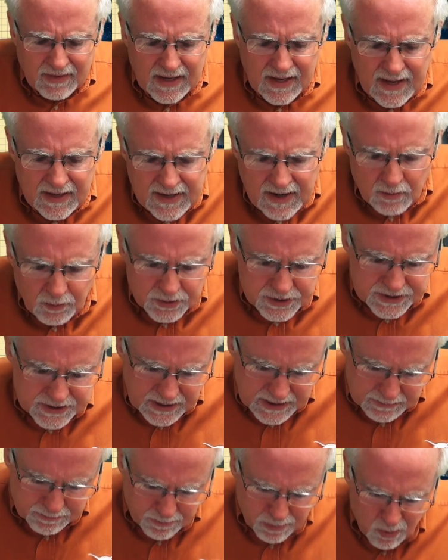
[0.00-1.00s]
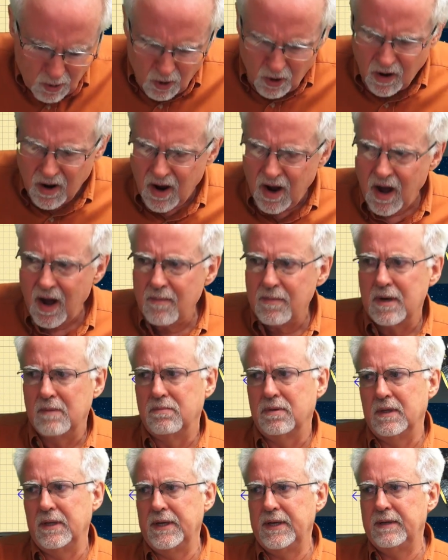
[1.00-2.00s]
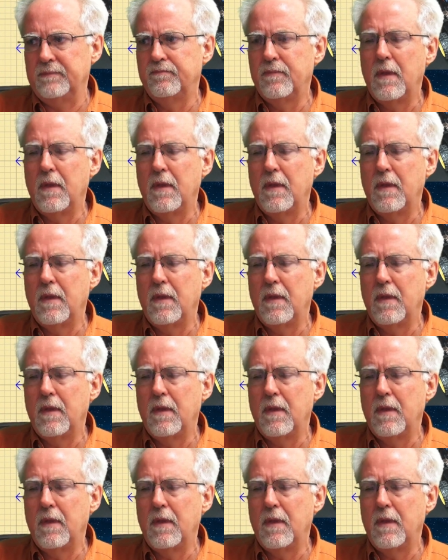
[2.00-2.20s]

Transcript: And I will say probably,